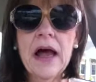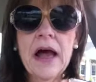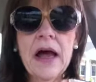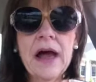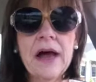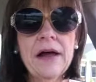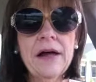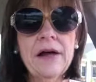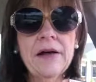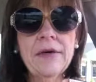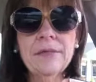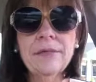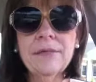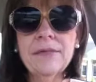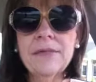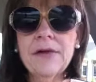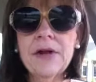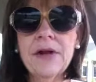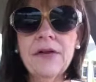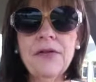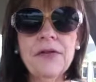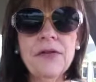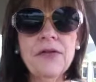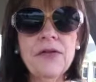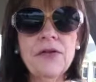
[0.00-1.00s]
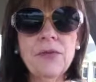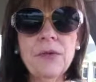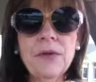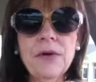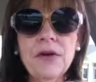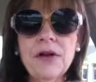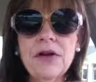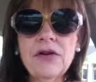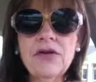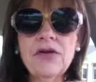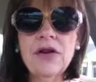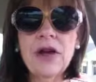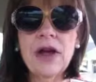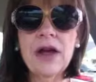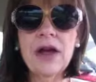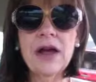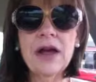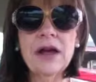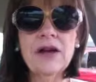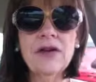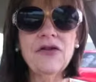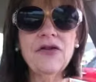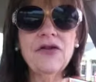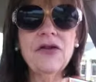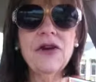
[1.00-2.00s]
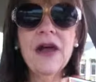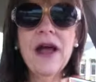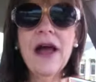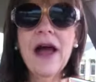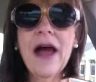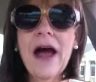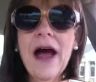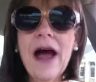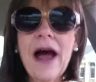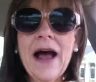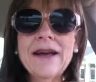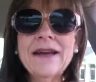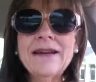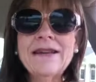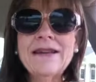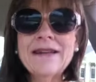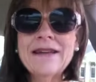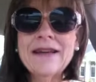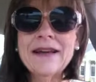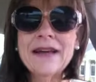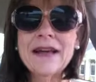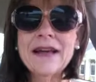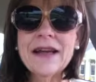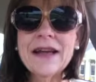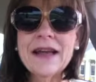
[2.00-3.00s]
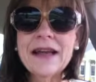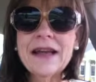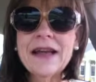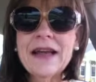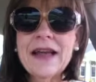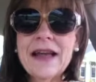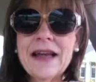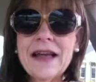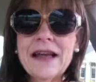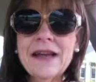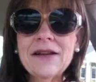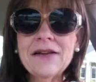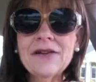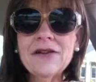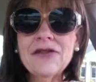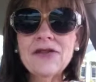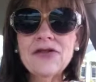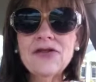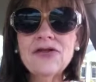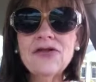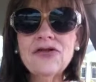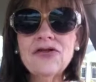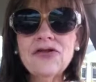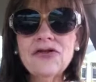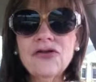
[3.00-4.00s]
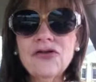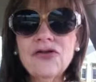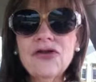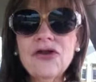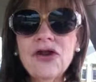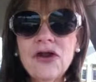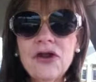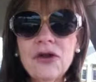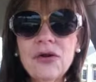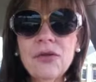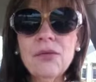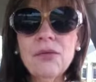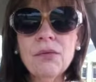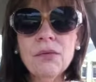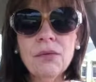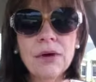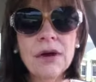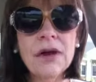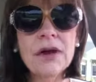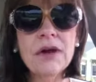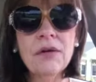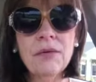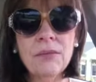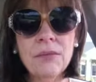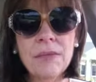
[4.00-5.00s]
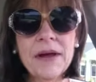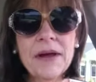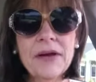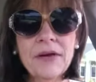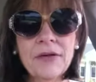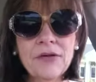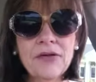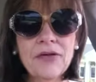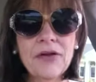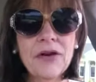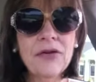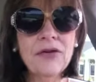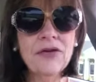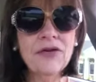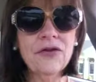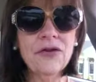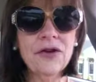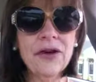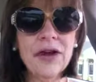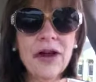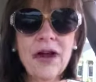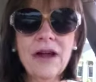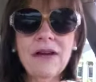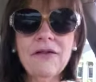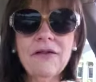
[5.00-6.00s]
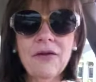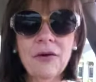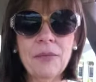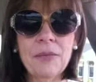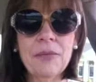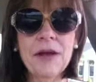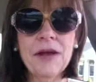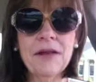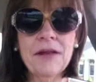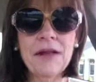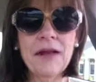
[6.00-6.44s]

Um, nothing's really changed. I did eat two real meals yesterday. For me,